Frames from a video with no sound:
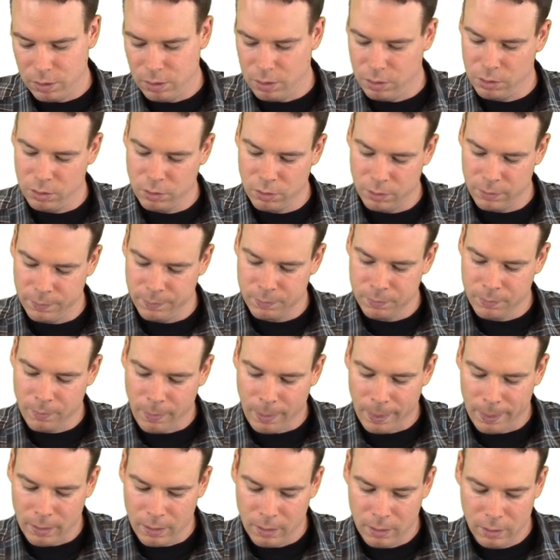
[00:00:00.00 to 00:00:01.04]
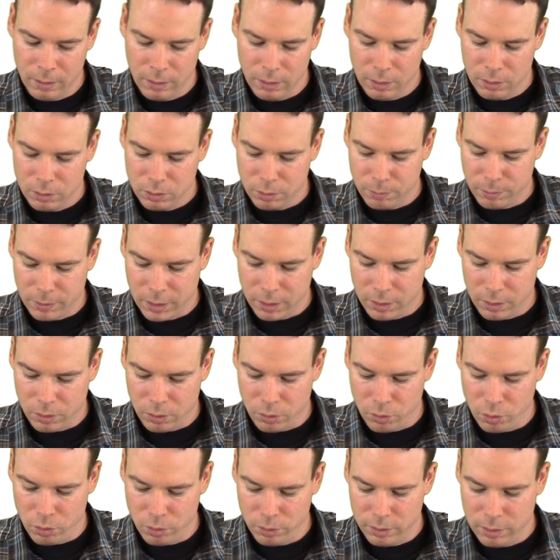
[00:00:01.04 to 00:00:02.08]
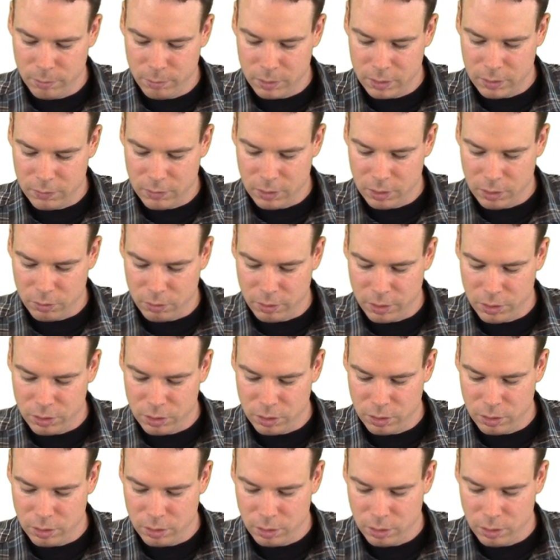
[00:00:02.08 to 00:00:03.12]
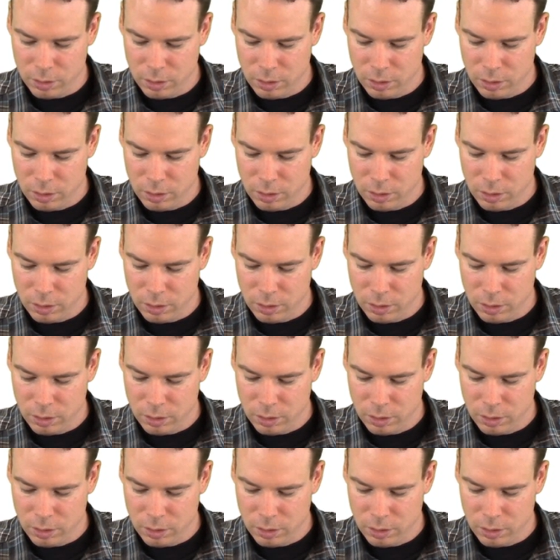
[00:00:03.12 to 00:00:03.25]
integral. So my old limits of integration,